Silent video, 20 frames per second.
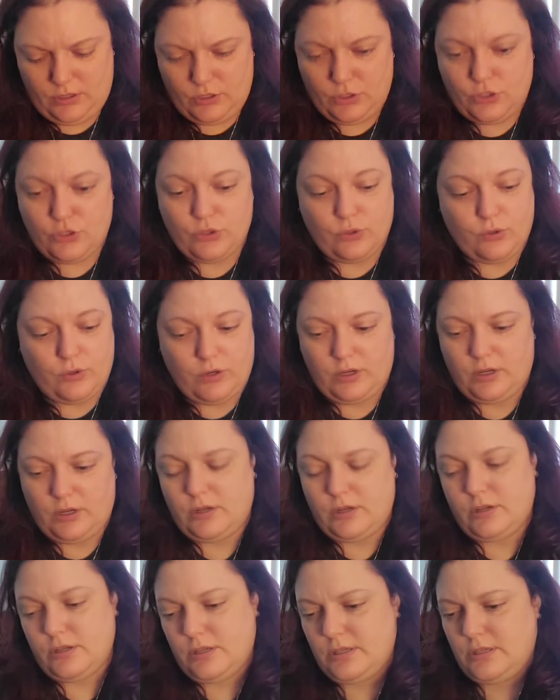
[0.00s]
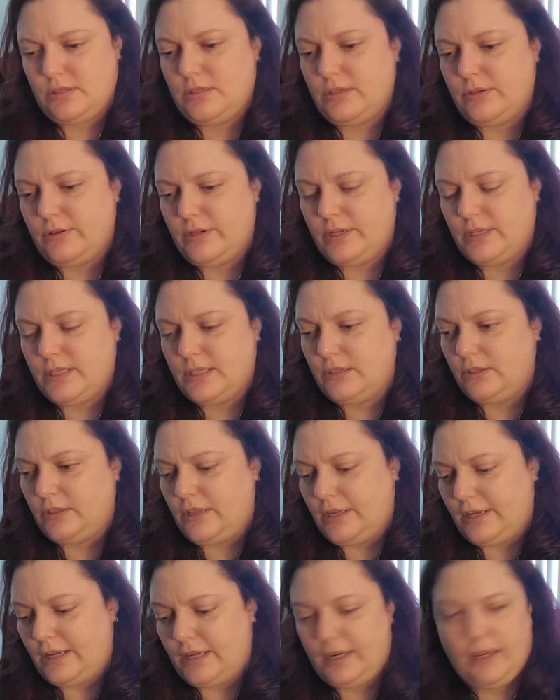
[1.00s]
Swords. So it doesn't
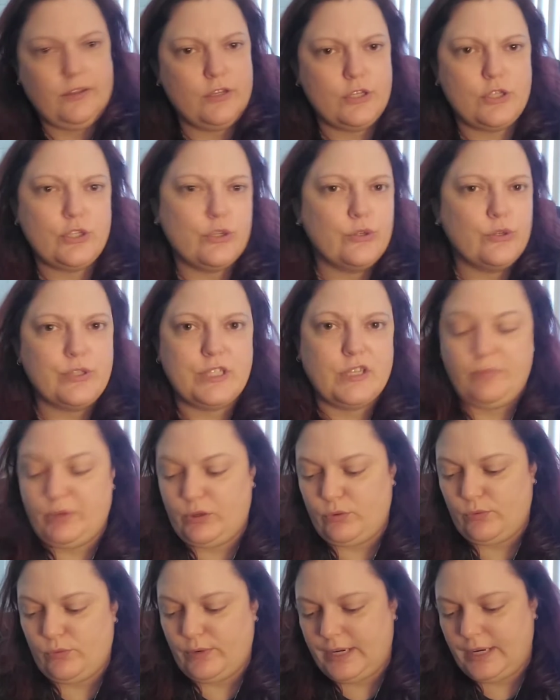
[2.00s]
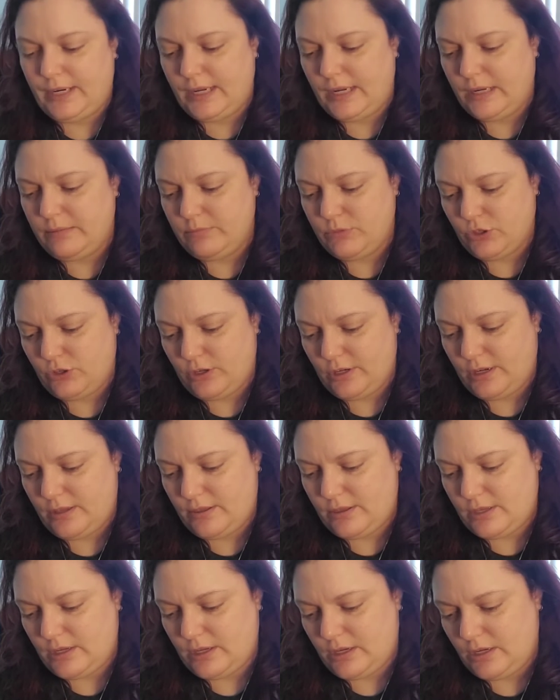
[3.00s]
look like any of the suits have been renamed or
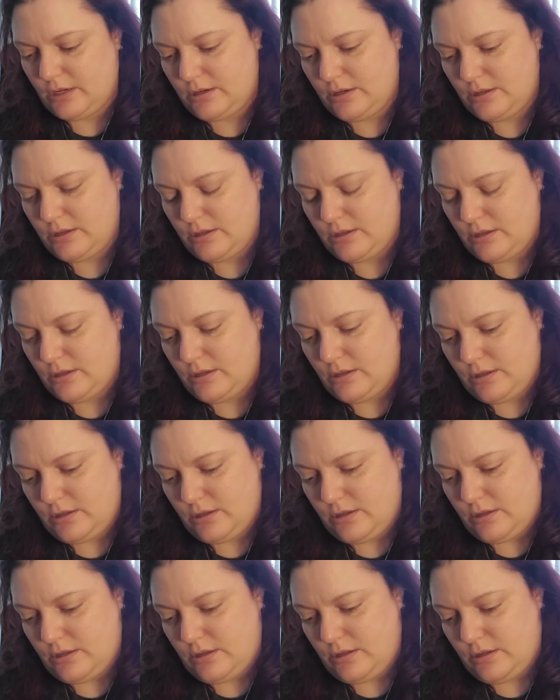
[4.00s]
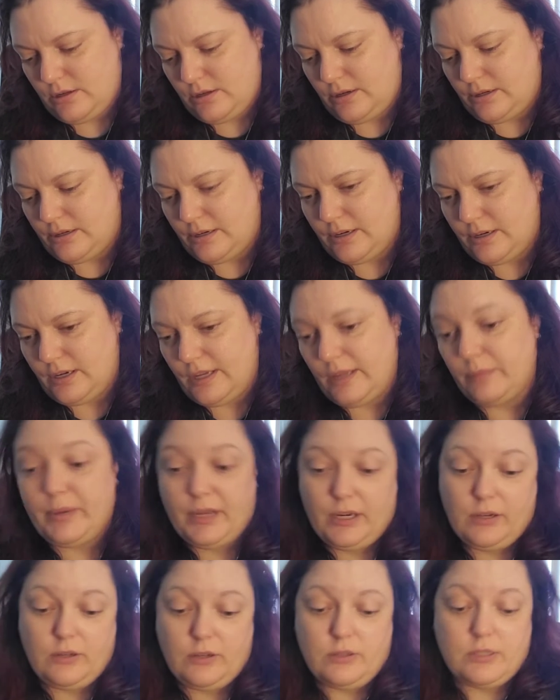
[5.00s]
anything. And
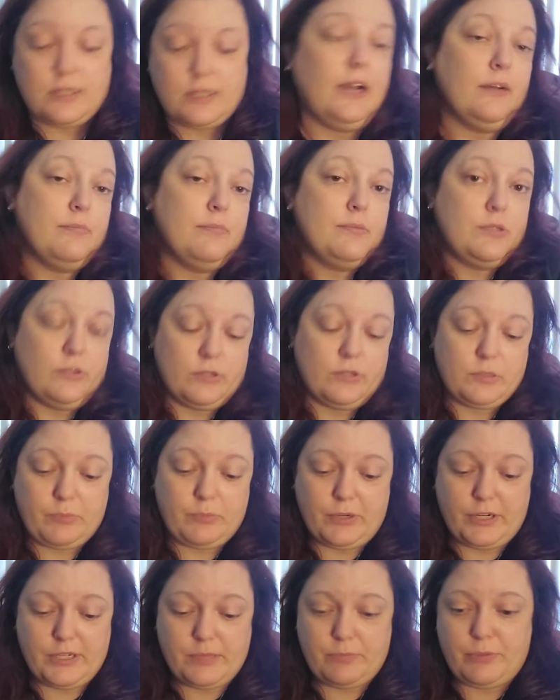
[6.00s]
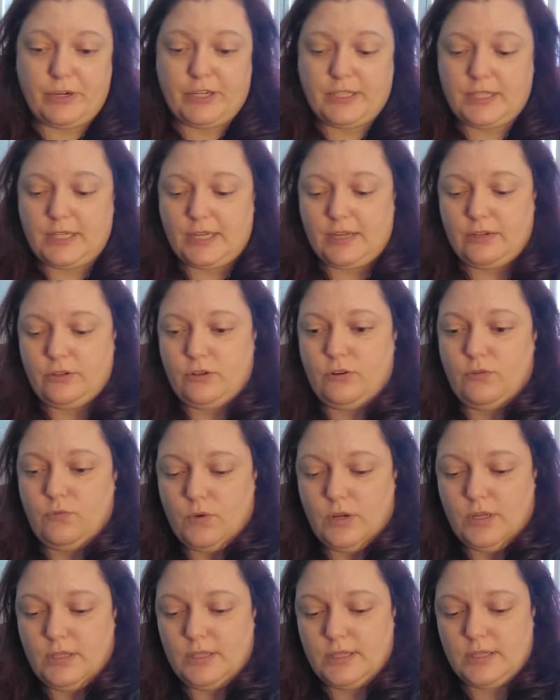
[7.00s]
pentacles, yeah. So it's pretty
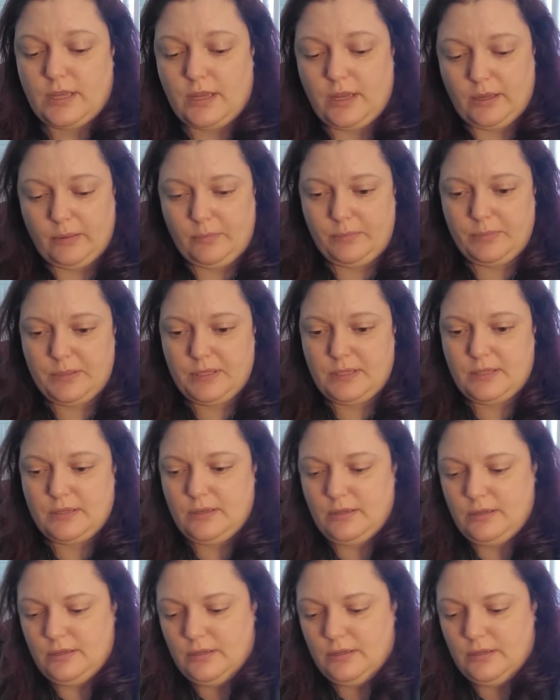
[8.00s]
standard. Wands, cups,